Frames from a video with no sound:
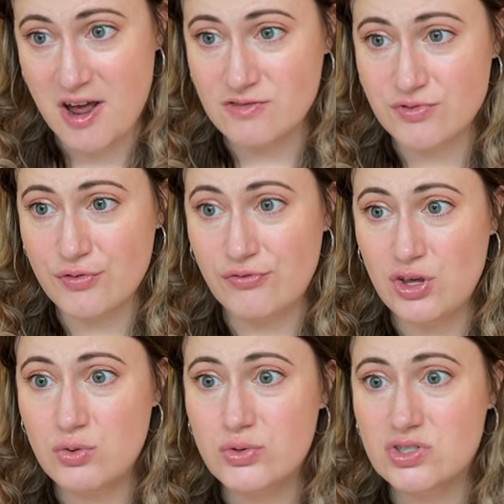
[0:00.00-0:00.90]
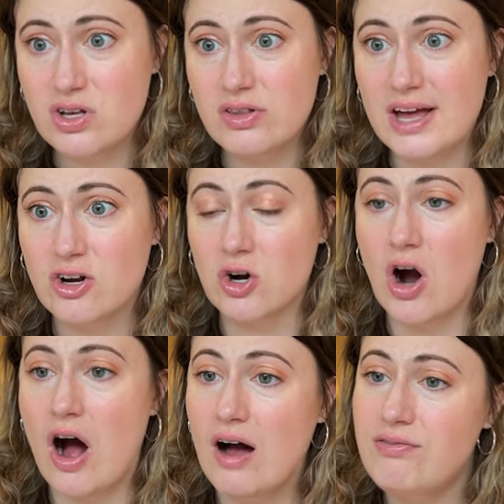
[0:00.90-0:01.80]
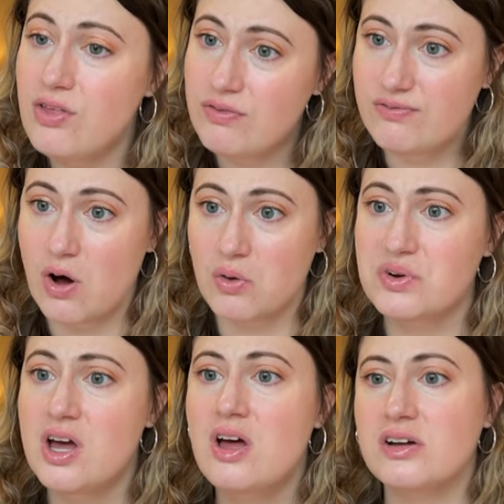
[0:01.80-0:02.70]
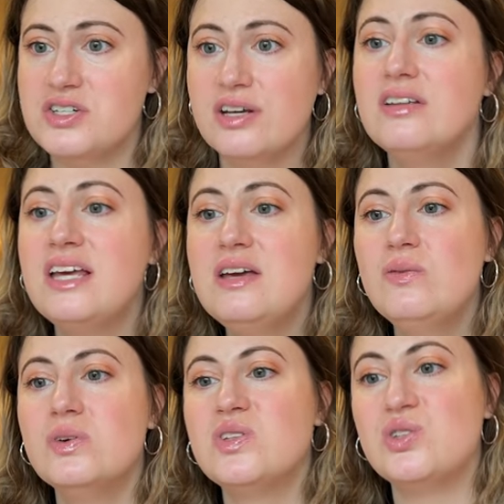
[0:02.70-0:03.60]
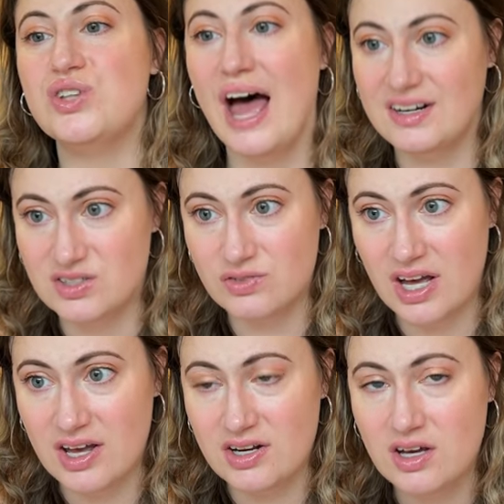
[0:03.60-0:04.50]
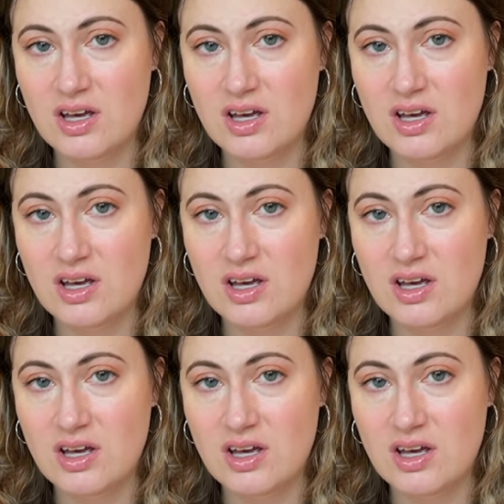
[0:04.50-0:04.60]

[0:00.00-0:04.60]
and refused to let her off the phone until he was satisfied.